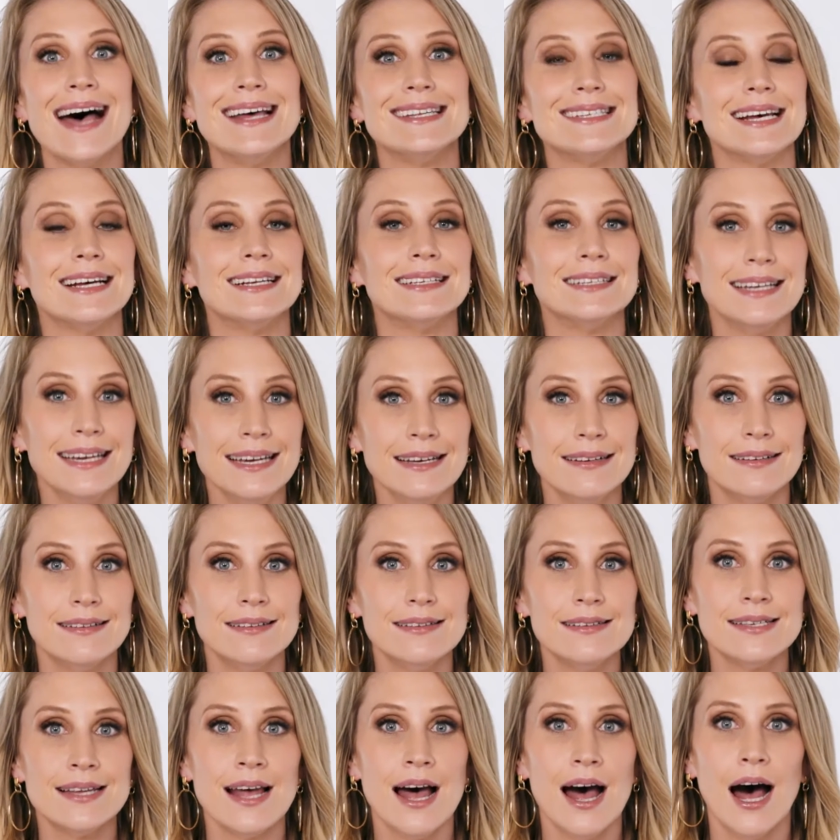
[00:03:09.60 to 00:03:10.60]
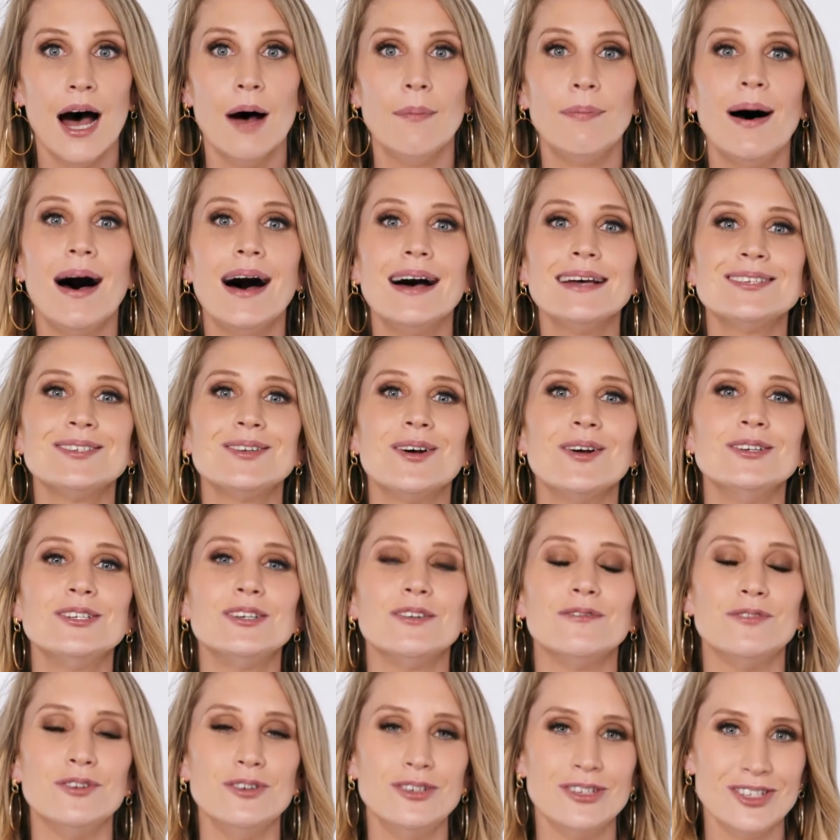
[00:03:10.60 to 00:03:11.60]
as alleles, are passed on
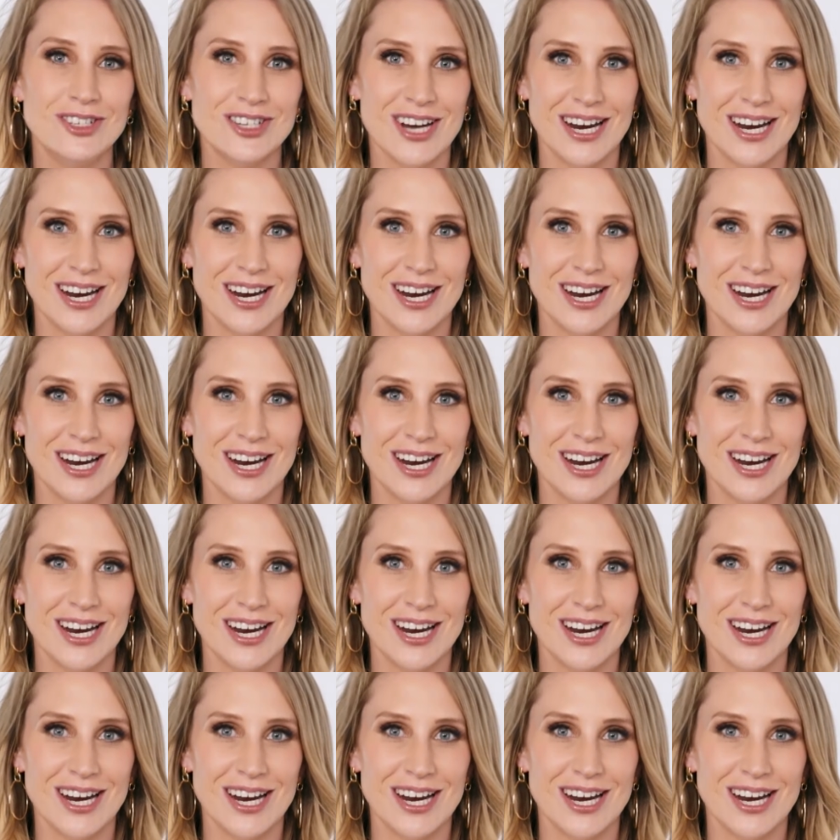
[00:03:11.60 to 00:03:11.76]
to future